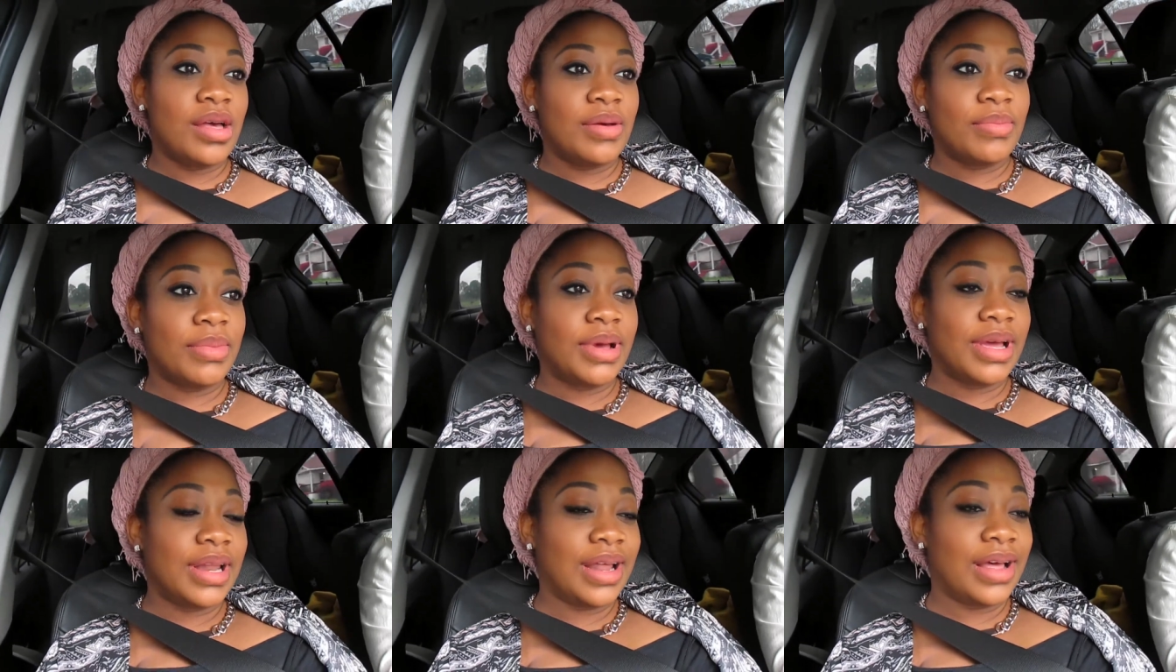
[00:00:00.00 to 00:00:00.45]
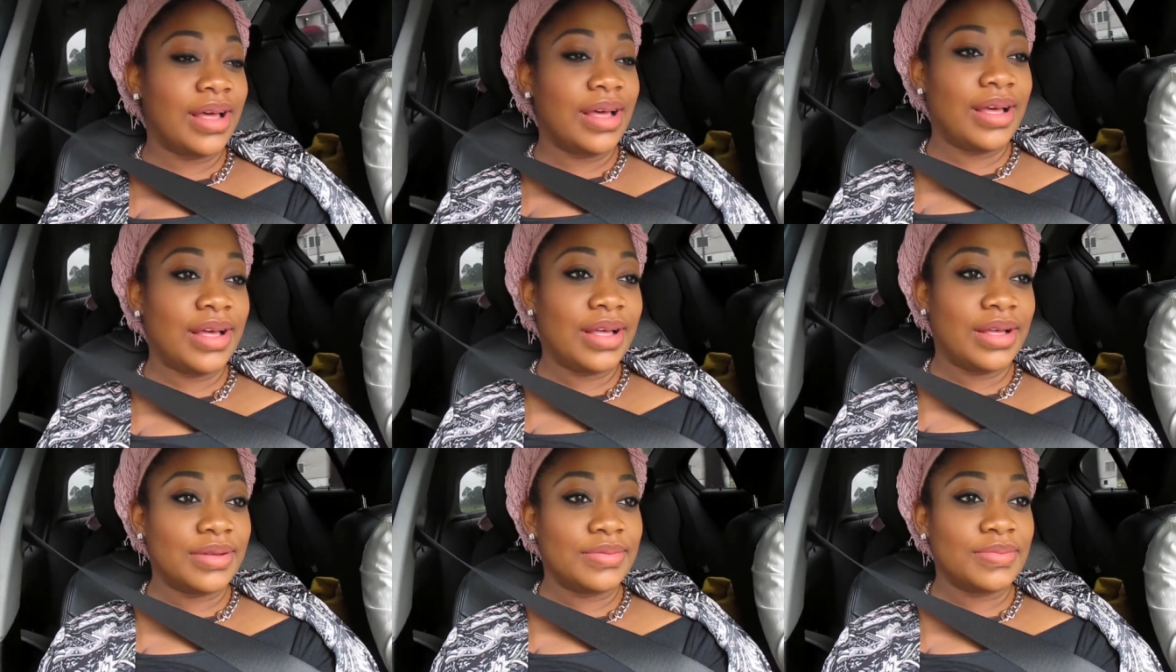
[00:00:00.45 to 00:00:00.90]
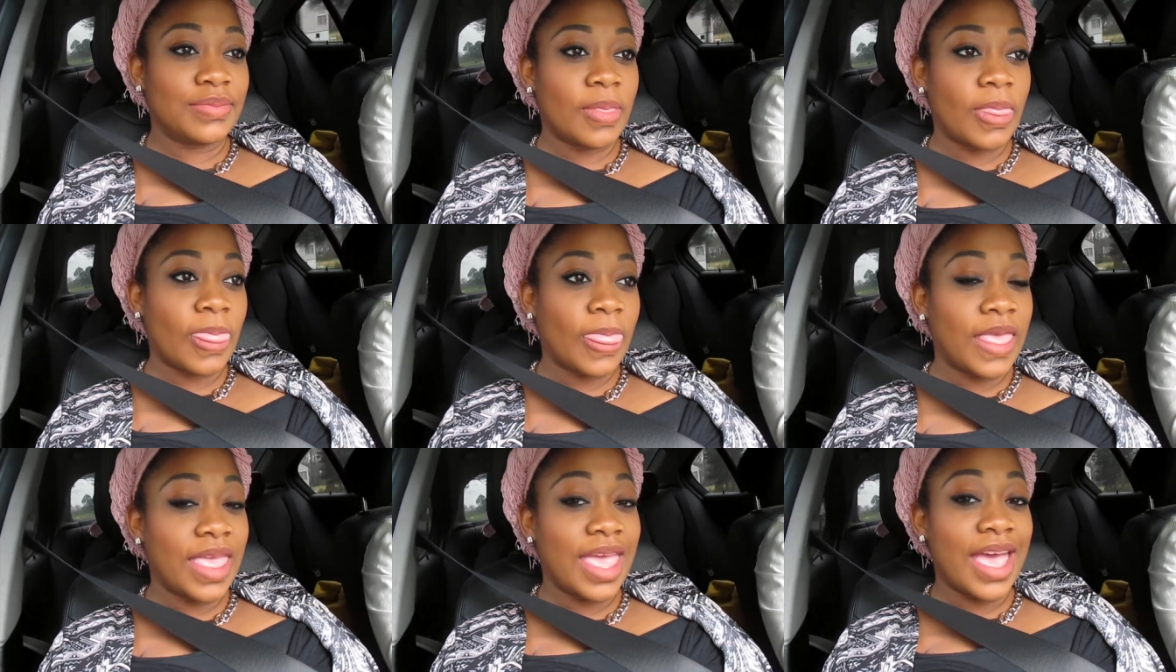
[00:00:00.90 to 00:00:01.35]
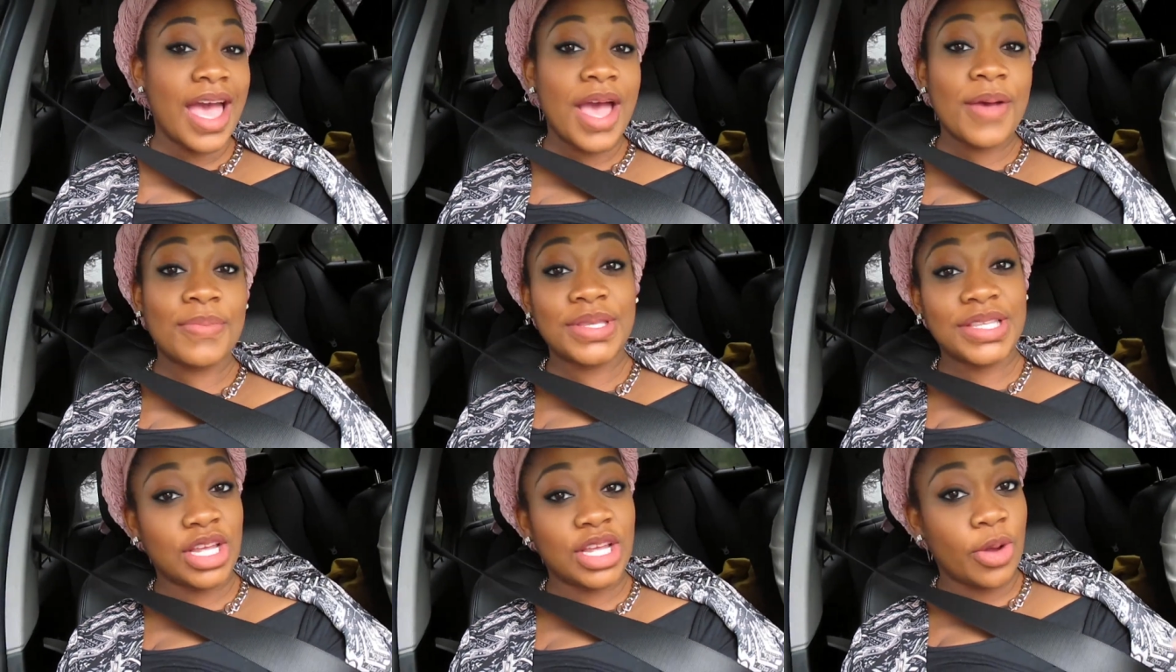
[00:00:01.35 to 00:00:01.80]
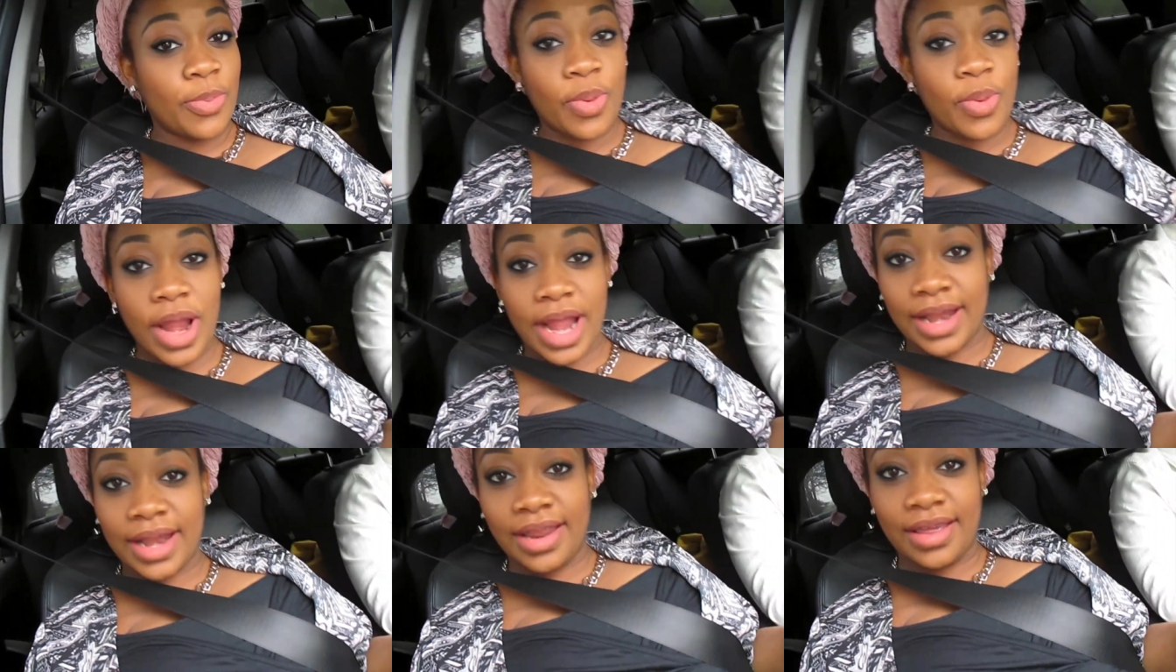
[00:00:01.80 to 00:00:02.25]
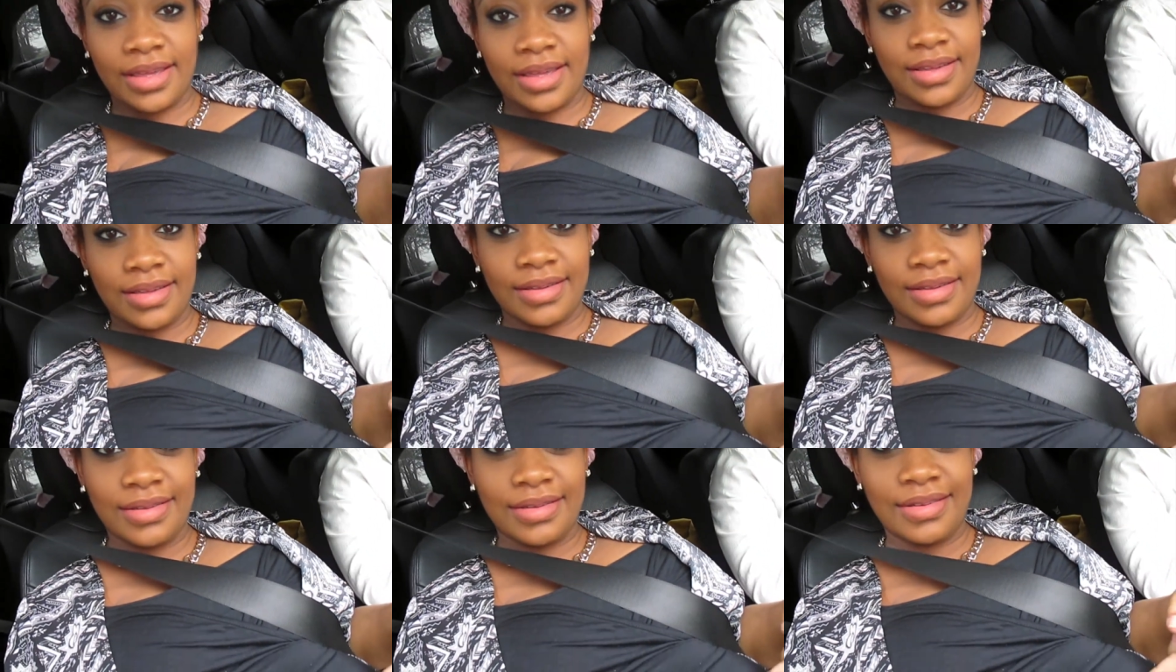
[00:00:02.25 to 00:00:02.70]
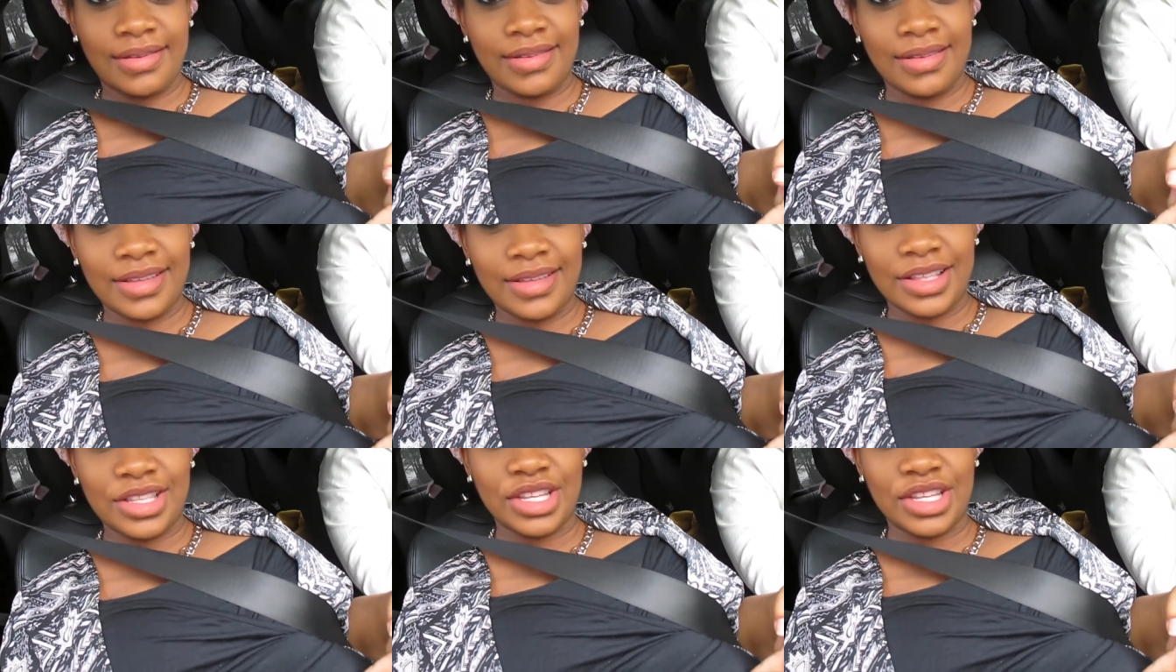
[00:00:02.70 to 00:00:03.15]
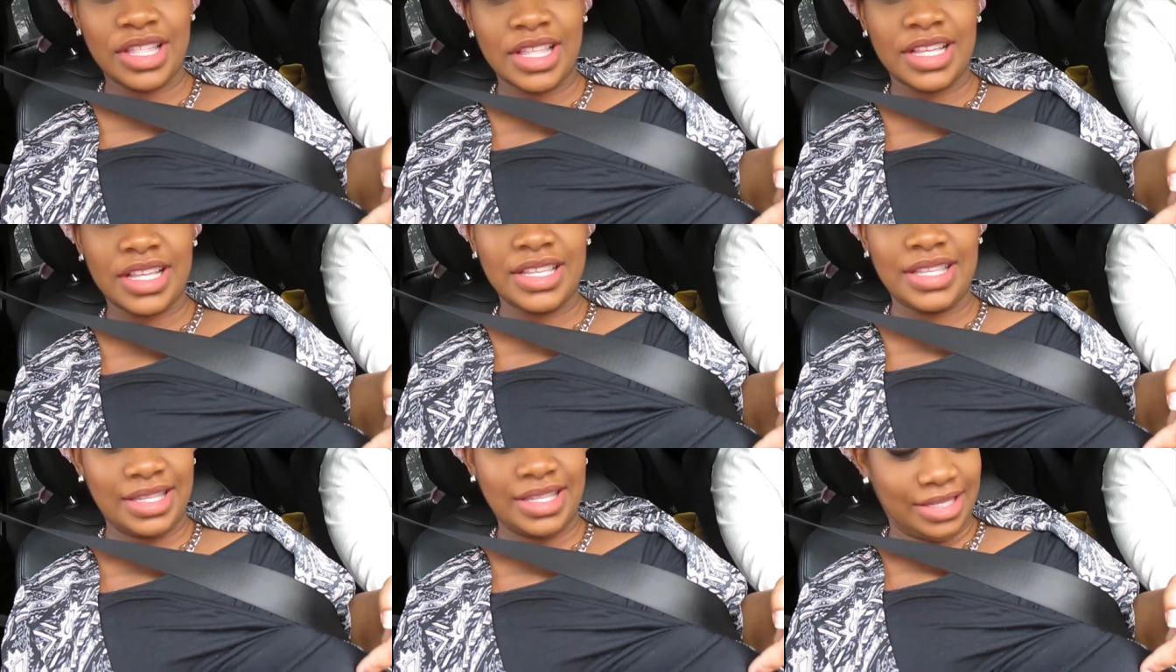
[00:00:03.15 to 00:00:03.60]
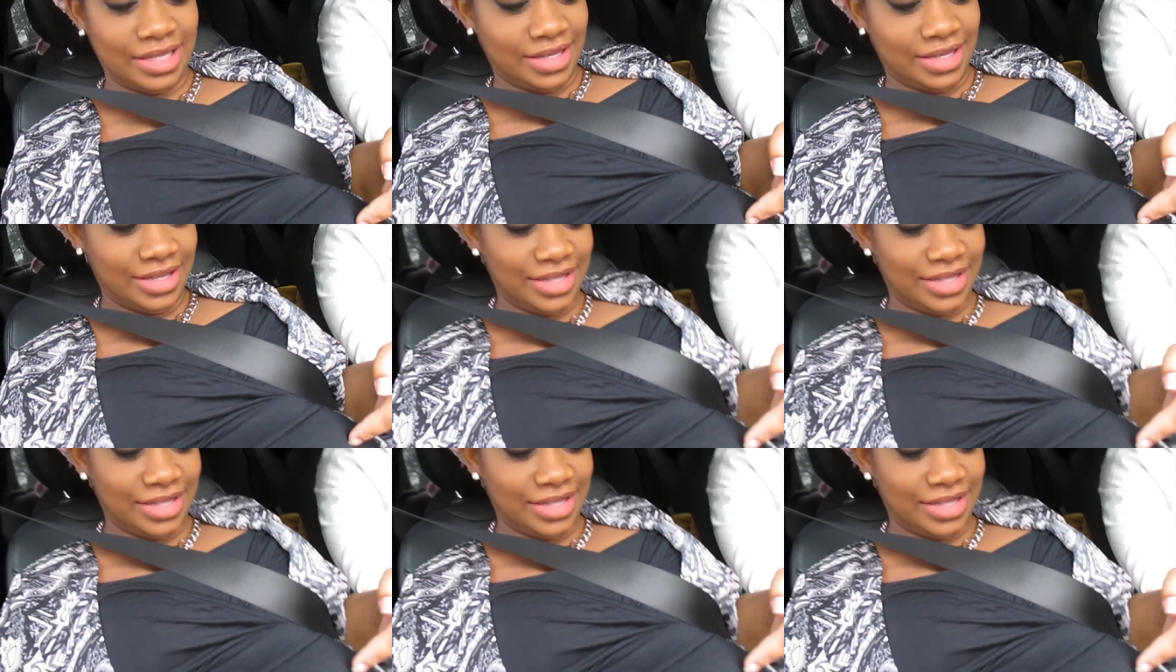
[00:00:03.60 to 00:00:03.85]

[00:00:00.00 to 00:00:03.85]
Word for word: But um, yeah, I'm still pregnant. See this?